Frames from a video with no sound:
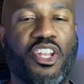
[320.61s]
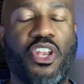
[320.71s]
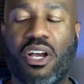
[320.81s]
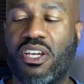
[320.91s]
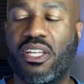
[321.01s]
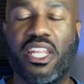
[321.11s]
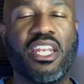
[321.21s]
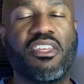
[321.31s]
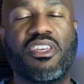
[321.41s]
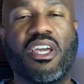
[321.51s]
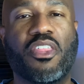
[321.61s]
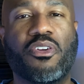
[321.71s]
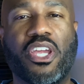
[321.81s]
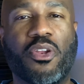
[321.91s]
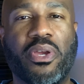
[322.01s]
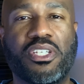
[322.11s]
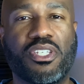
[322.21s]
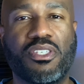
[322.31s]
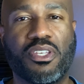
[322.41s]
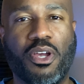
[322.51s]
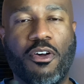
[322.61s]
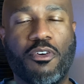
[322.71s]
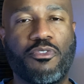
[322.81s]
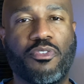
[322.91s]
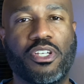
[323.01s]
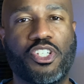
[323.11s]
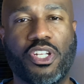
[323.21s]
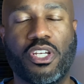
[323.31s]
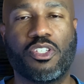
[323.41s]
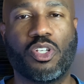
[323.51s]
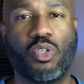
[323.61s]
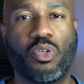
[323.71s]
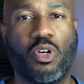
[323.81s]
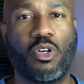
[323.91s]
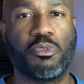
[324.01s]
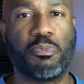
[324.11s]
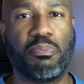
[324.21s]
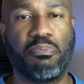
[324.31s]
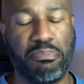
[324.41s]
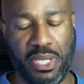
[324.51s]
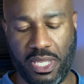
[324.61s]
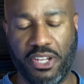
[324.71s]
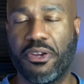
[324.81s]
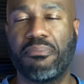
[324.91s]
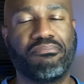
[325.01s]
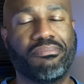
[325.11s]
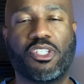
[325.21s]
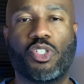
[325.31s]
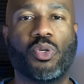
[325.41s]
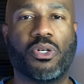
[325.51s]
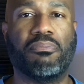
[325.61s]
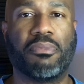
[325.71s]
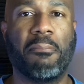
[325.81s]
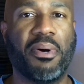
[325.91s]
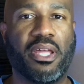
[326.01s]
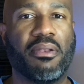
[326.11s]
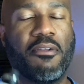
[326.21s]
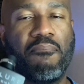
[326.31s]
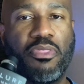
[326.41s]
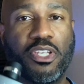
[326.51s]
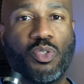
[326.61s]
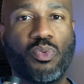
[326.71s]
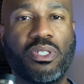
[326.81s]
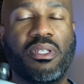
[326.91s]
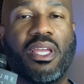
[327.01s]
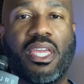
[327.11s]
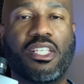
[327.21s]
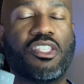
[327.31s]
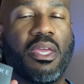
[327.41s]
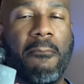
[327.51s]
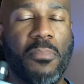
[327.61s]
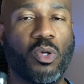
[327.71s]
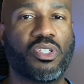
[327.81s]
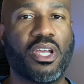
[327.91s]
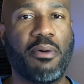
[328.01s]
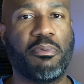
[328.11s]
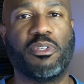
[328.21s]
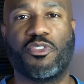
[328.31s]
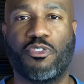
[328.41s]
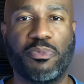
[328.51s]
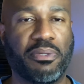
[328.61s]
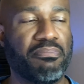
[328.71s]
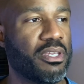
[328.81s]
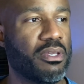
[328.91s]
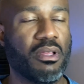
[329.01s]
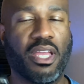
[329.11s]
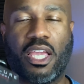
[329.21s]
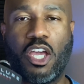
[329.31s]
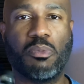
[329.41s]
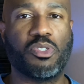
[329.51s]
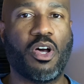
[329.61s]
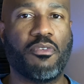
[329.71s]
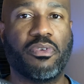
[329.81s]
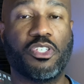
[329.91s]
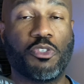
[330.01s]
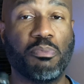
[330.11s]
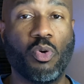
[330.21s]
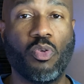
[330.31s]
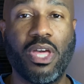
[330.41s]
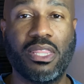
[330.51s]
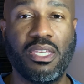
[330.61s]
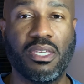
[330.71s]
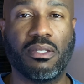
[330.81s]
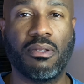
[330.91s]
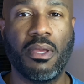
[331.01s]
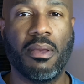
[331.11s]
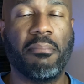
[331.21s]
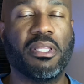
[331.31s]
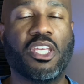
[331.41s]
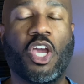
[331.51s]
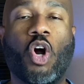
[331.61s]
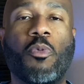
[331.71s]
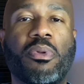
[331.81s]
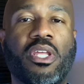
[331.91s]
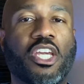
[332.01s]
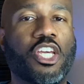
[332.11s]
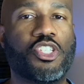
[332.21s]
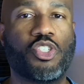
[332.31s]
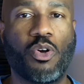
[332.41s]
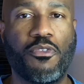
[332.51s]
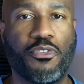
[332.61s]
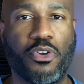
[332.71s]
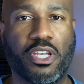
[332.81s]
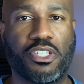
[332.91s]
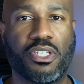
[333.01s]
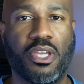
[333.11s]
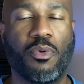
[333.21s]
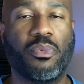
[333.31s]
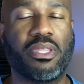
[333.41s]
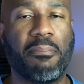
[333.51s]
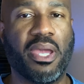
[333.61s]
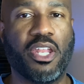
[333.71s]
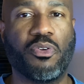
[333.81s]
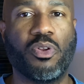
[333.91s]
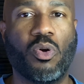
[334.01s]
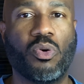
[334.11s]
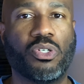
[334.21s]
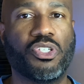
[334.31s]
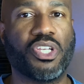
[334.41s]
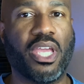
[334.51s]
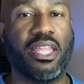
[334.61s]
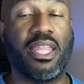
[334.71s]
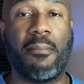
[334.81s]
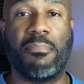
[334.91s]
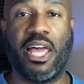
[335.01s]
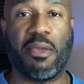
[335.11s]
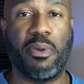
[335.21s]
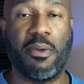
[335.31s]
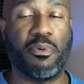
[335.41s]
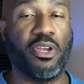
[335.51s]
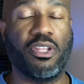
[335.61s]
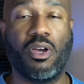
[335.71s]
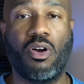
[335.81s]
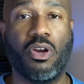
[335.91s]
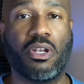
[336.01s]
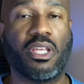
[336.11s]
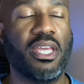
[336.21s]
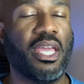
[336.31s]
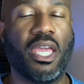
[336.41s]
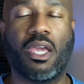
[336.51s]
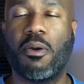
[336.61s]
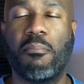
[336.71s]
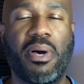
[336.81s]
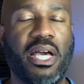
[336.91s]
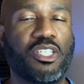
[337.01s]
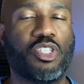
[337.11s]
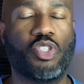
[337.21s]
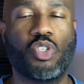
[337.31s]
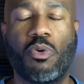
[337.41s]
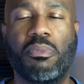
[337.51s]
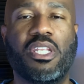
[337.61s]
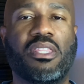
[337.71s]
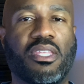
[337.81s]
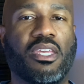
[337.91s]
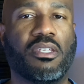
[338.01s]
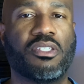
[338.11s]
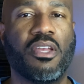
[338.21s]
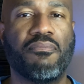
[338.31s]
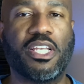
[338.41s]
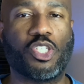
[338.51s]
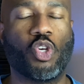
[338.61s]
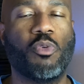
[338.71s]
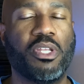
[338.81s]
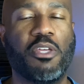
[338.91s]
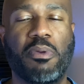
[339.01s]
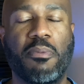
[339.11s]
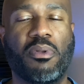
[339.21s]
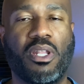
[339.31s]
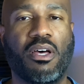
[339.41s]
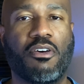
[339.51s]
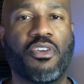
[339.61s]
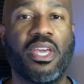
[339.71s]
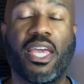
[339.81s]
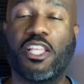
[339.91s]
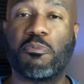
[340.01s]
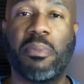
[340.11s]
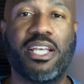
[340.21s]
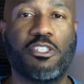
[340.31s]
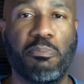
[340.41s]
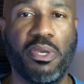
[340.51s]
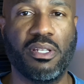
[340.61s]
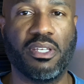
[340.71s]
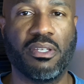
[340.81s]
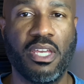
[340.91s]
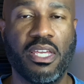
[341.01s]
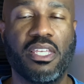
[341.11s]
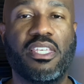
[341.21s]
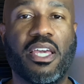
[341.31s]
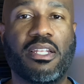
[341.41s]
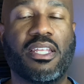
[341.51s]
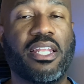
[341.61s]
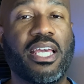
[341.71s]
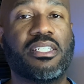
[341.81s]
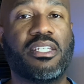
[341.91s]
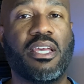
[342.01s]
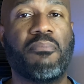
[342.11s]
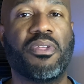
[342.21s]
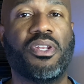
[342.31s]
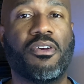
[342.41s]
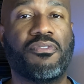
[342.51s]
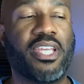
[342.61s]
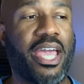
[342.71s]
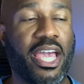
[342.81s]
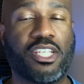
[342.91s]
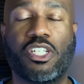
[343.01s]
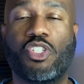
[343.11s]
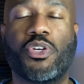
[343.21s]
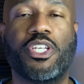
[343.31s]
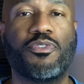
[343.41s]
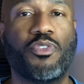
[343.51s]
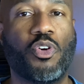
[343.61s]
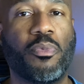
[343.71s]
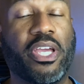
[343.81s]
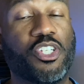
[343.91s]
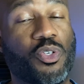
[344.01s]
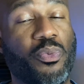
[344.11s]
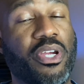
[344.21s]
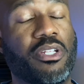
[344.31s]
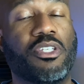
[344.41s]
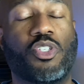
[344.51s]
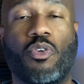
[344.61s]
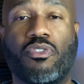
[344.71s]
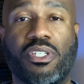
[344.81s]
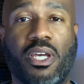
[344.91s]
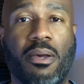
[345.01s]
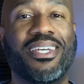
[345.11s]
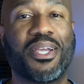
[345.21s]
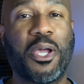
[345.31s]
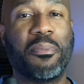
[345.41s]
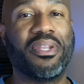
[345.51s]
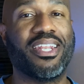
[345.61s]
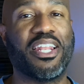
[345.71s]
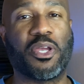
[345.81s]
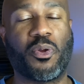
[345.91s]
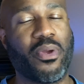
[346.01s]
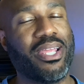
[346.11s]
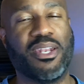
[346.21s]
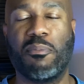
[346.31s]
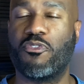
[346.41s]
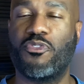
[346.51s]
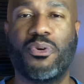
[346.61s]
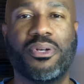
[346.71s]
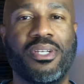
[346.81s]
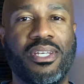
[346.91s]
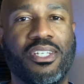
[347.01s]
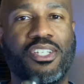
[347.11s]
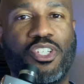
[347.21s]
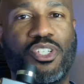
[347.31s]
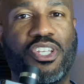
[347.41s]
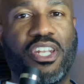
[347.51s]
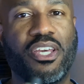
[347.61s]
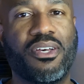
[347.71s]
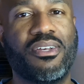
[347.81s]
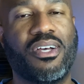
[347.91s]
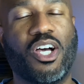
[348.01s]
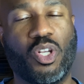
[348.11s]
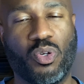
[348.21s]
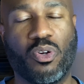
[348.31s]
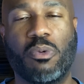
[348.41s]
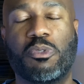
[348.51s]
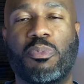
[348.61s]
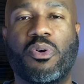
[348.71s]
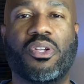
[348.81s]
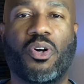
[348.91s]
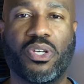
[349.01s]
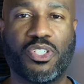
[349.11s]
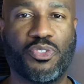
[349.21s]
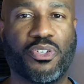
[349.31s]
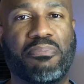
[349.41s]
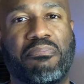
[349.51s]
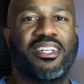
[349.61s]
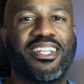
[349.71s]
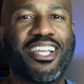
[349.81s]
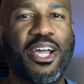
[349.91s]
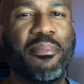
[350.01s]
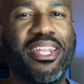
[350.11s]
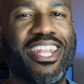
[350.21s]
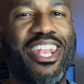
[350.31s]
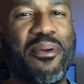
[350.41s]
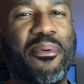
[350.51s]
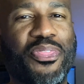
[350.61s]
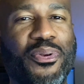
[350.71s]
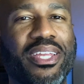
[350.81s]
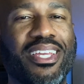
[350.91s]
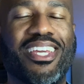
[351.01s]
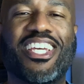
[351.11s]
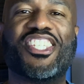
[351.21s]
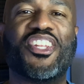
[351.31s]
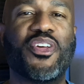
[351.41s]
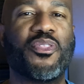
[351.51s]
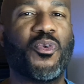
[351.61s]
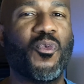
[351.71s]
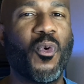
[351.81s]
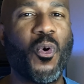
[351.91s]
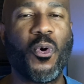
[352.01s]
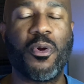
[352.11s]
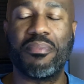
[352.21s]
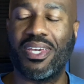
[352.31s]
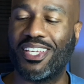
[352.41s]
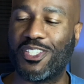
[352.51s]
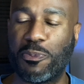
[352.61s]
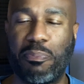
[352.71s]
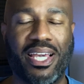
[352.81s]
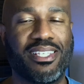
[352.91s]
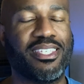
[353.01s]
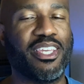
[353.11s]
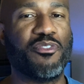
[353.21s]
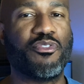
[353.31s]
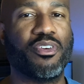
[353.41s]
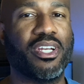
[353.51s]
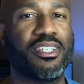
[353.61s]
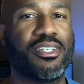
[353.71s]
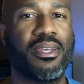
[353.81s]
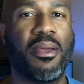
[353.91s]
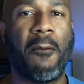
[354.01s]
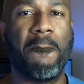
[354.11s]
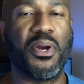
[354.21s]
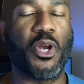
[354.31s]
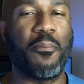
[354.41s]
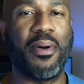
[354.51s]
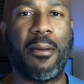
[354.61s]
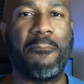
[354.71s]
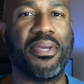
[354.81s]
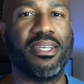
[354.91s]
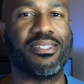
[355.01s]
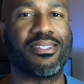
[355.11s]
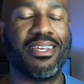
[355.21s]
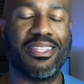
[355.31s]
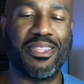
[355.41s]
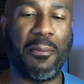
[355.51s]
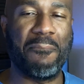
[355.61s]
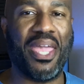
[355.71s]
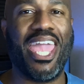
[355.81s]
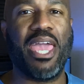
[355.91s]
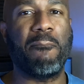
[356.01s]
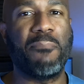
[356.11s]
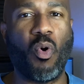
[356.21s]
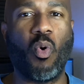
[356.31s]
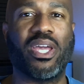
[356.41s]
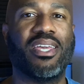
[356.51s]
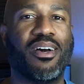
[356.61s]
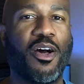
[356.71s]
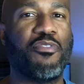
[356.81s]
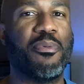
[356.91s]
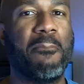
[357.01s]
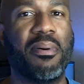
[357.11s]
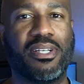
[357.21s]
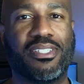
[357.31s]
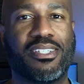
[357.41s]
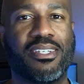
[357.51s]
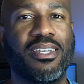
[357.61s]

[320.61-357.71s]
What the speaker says: Now, could any of the other iterations of Chanel's Allure Homes be in here? Sure. But this one gets the most compliments for me. It comes off smooth at the end, but the opening is so fresh with the mandarin orange and that black pepper in the heart. It combines so many things that so many people love. It's mass appealing, yet it has depth enough to actually transform as you're wearing this over time. Coming in at a great number 4, Chanel Allure Homme Sport Eau Extreme. Coming in at number 3 is another warm and spicy and fresh Bergamot Beast, the bad boy of the bunch.